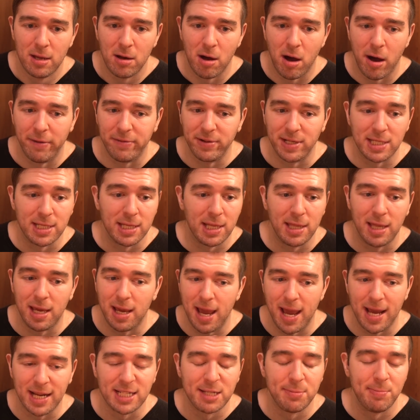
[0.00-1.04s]
obviously
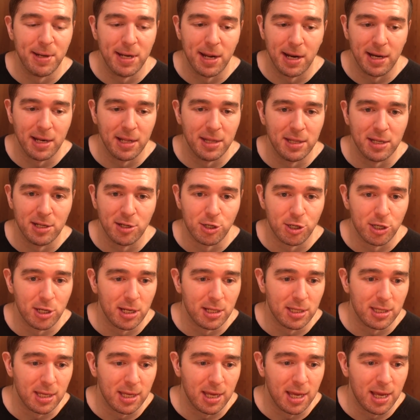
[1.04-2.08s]
they expedited this
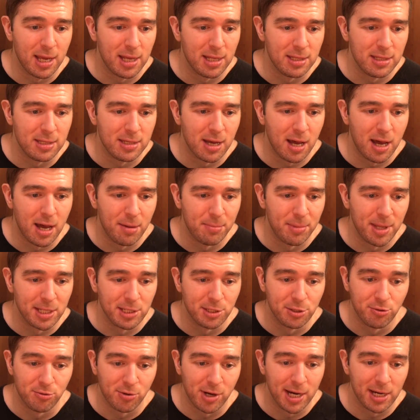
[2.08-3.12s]
shit, and um,
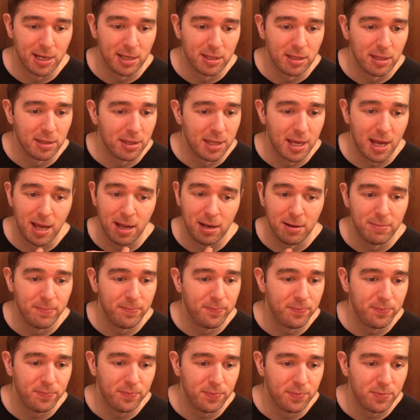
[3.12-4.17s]
that's great
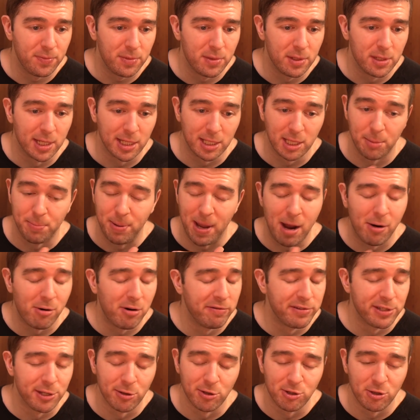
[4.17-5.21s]
that like the
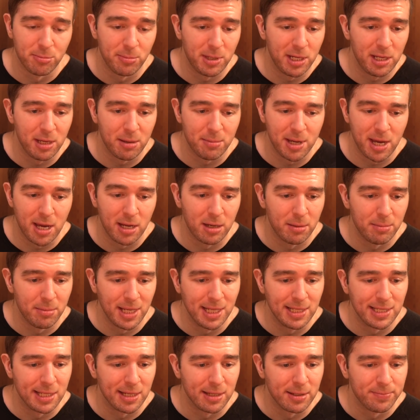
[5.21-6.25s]
power of social media, man,
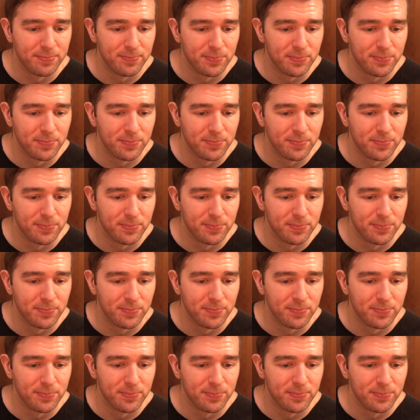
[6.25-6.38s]
amazing.